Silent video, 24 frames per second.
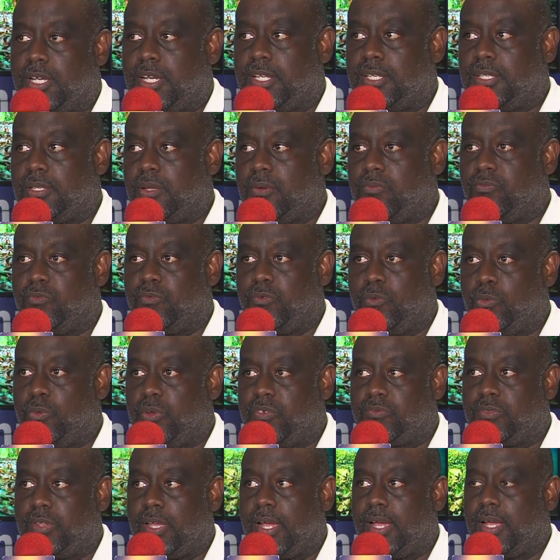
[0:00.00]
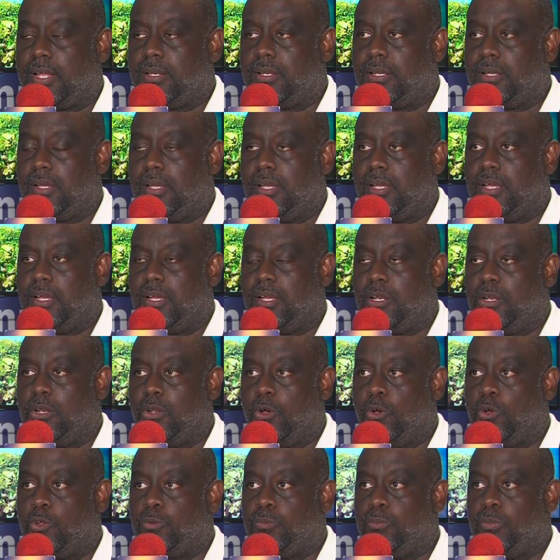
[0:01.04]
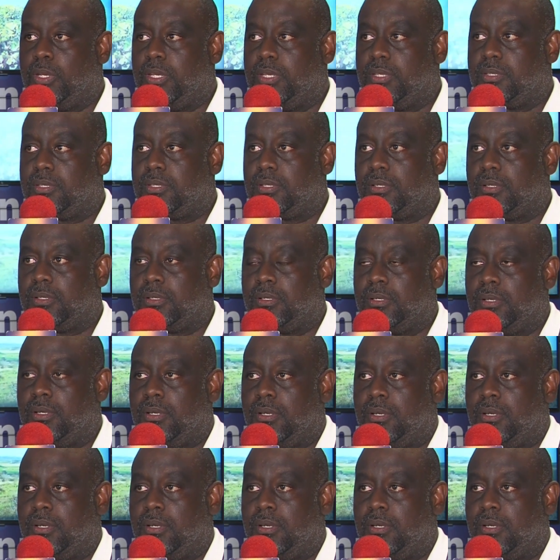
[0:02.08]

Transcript: and with that, it allowed me to